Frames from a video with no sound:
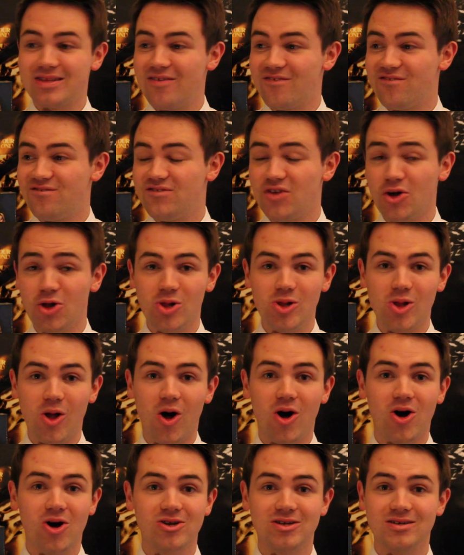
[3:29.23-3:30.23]

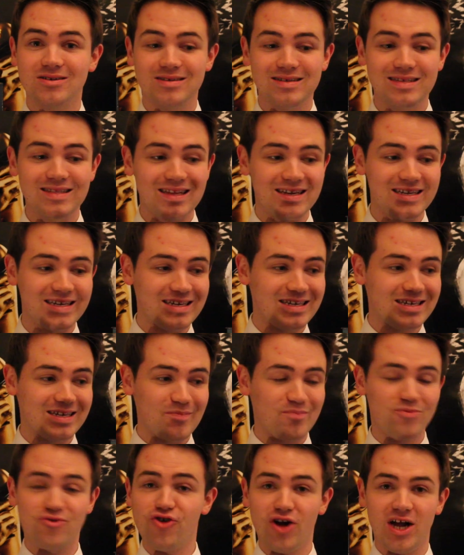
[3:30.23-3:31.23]
full-on
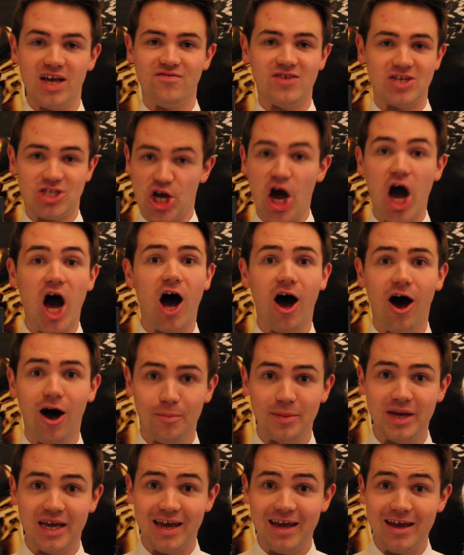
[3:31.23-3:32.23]
like private
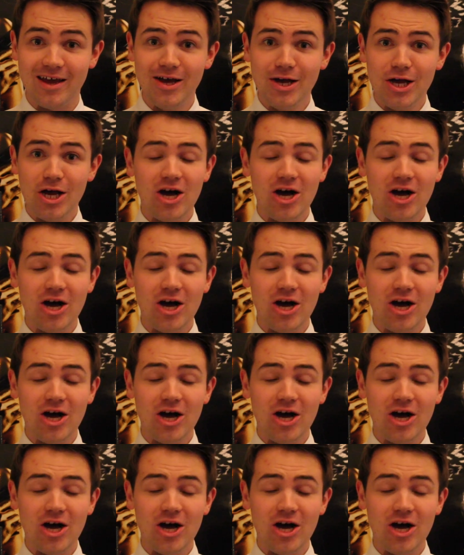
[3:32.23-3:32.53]
army